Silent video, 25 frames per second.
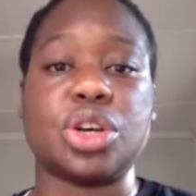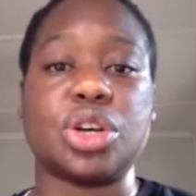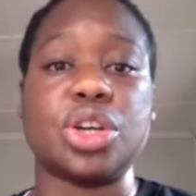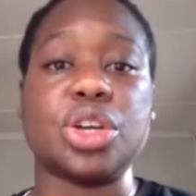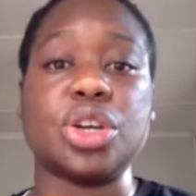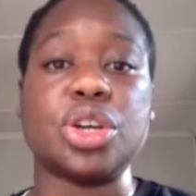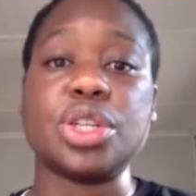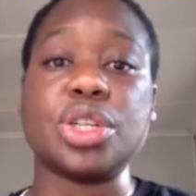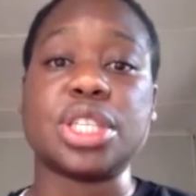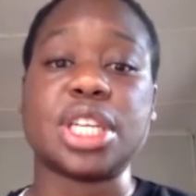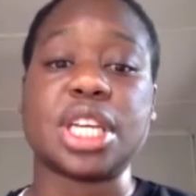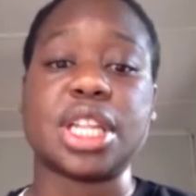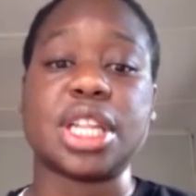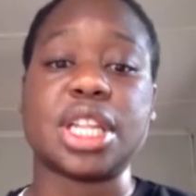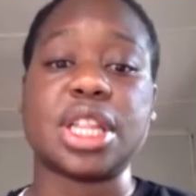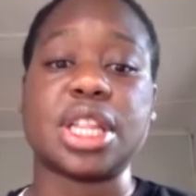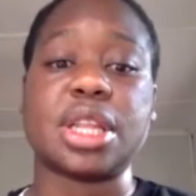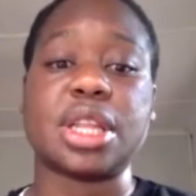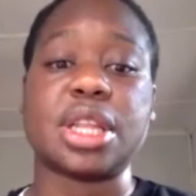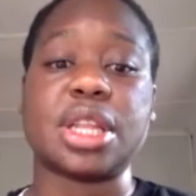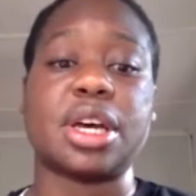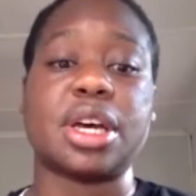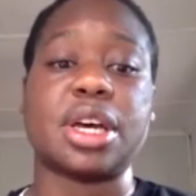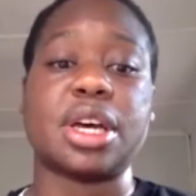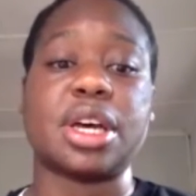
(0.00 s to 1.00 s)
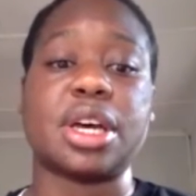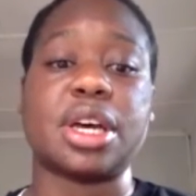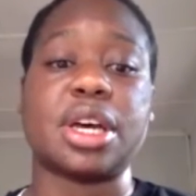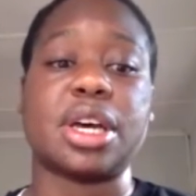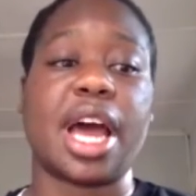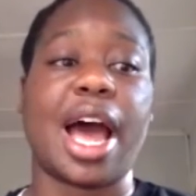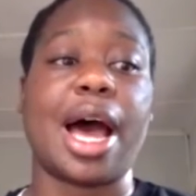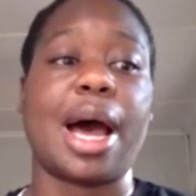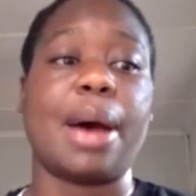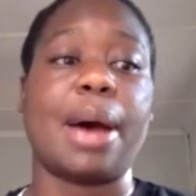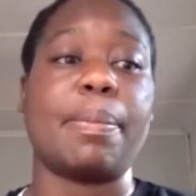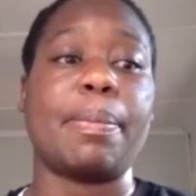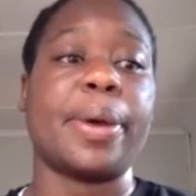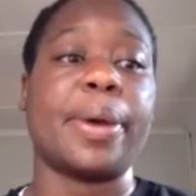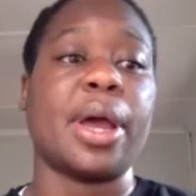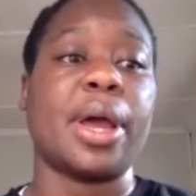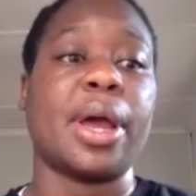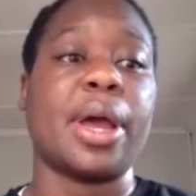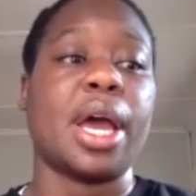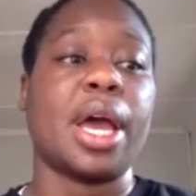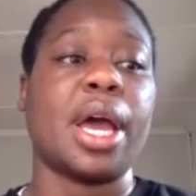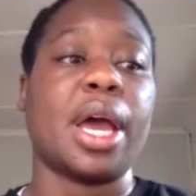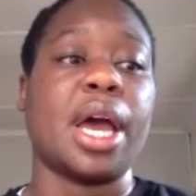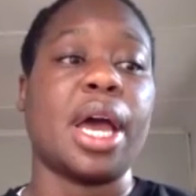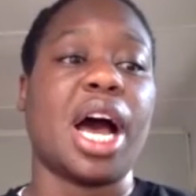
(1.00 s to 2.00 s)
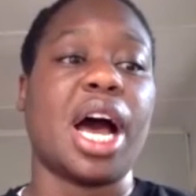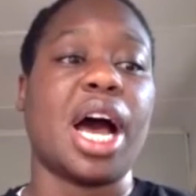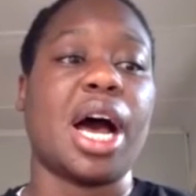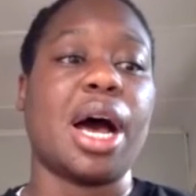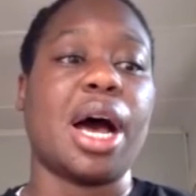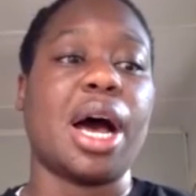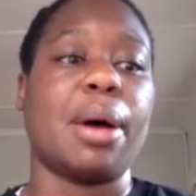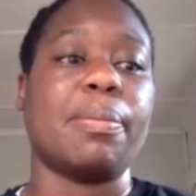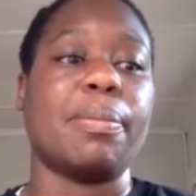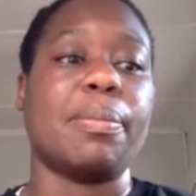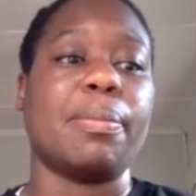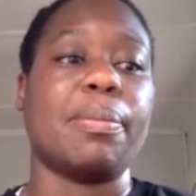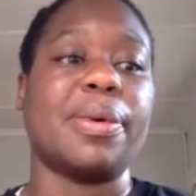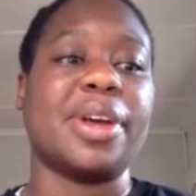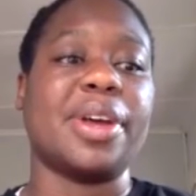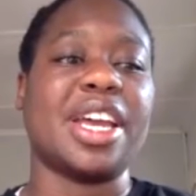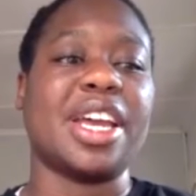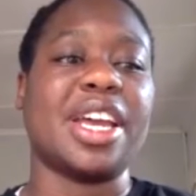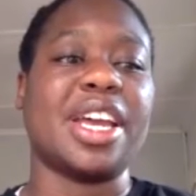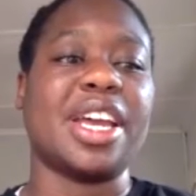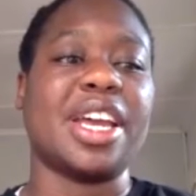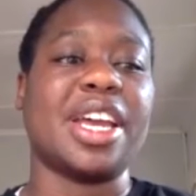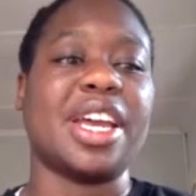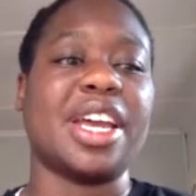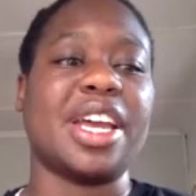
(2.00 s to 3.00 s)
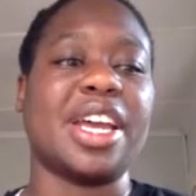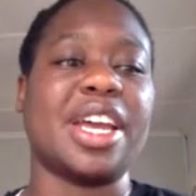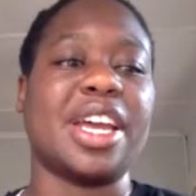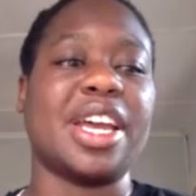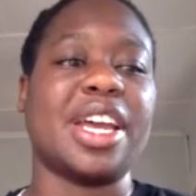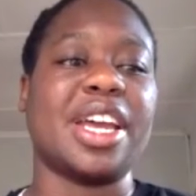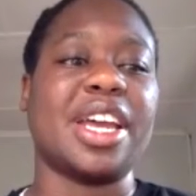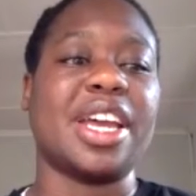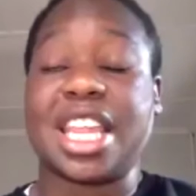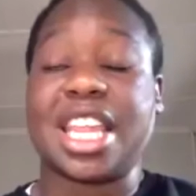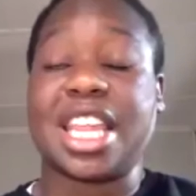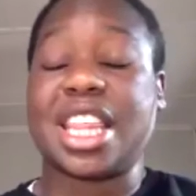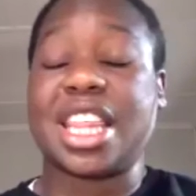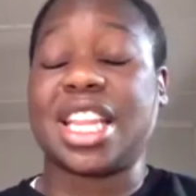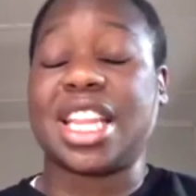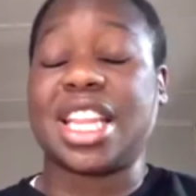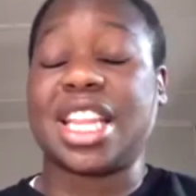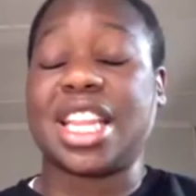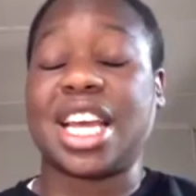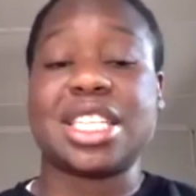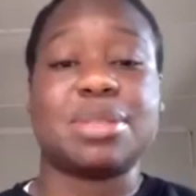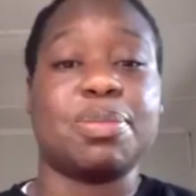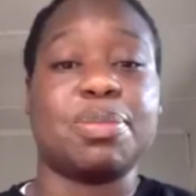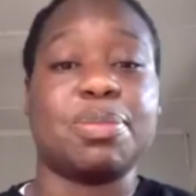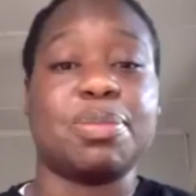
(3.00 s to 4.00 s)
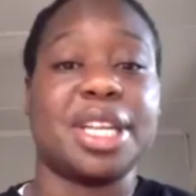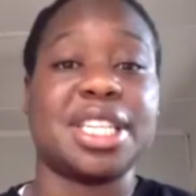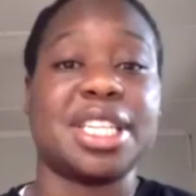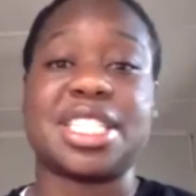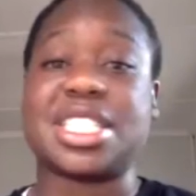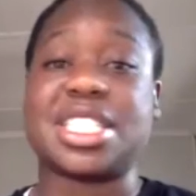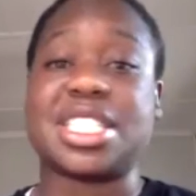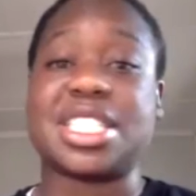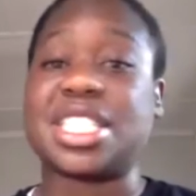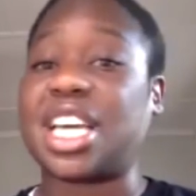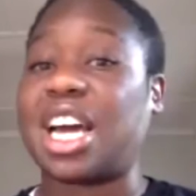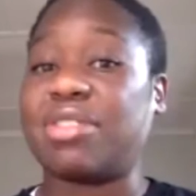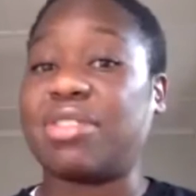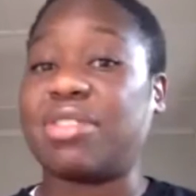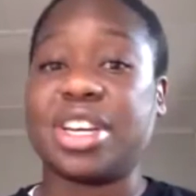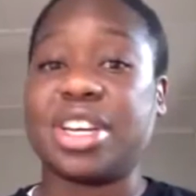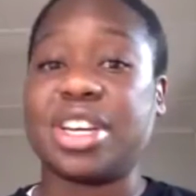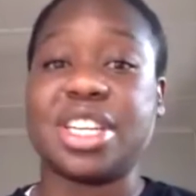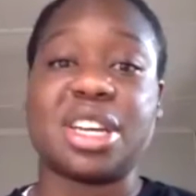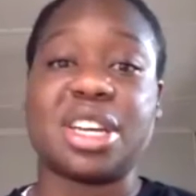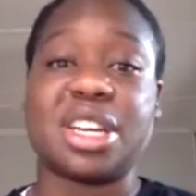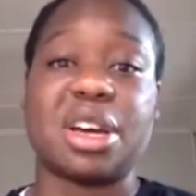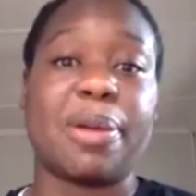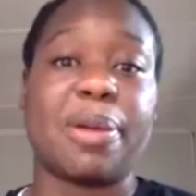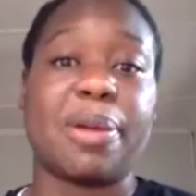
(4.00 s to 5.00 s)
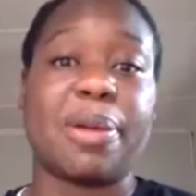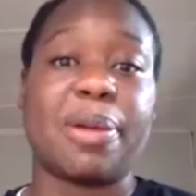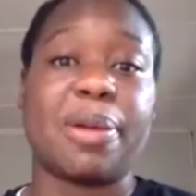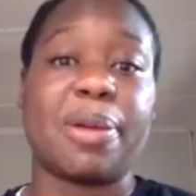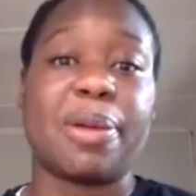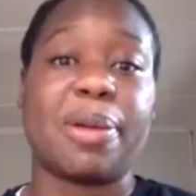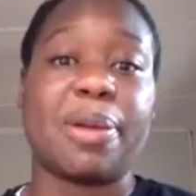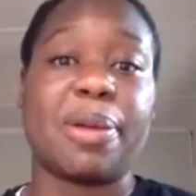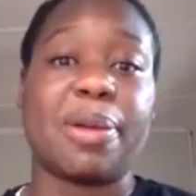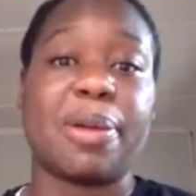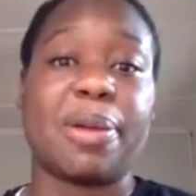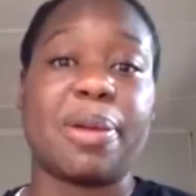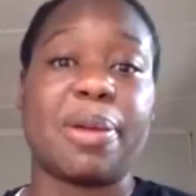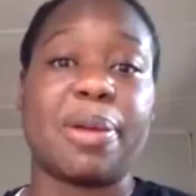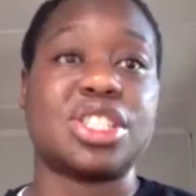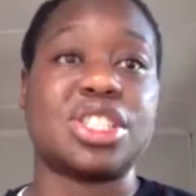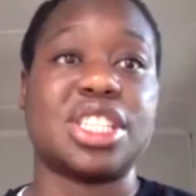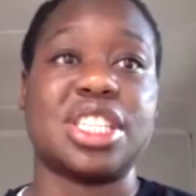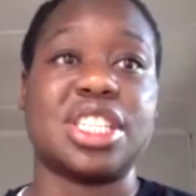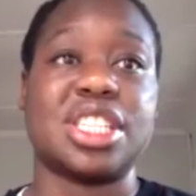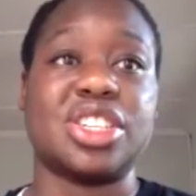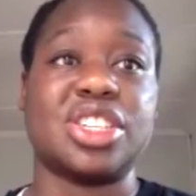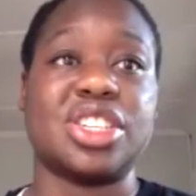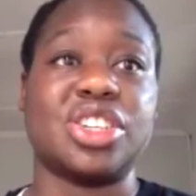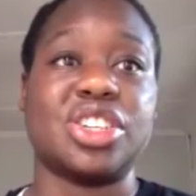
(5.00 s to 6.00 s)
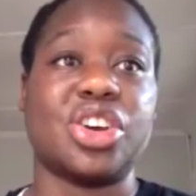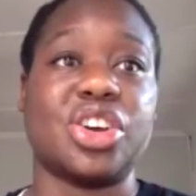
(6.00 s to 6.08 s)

students are using the app, if there's anything that's been discovered about,